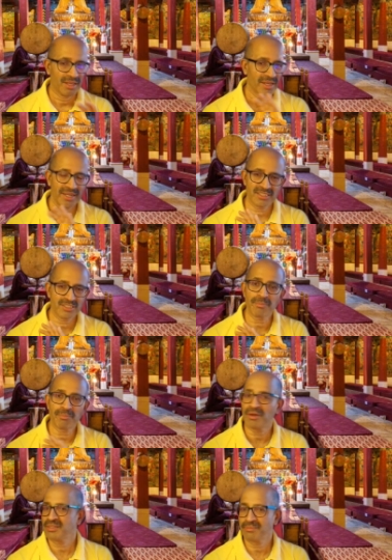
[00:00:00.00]
it's not
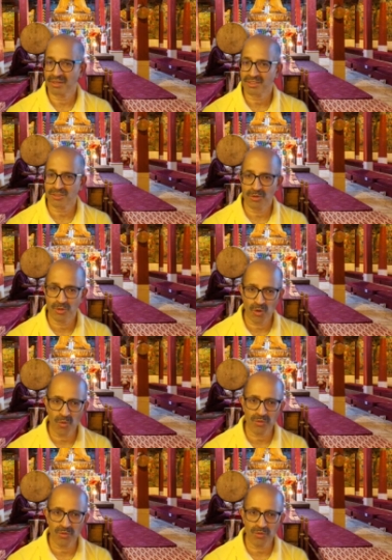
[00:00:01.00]
possible. So no